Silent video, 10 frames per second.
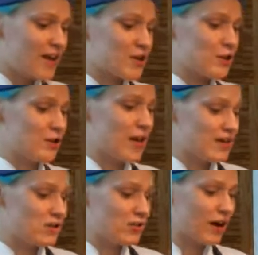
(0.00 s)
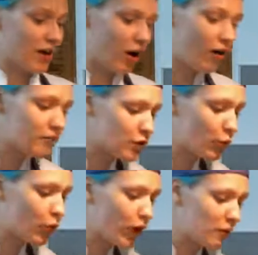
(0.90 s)
So that's frying off. So
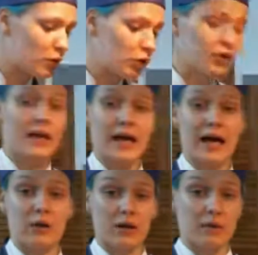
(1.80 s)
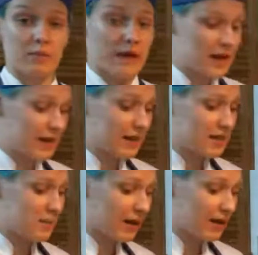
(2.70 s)
what I'm looking at while I'm making
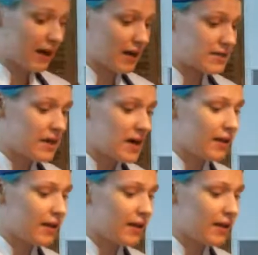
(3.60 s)
these pancakes,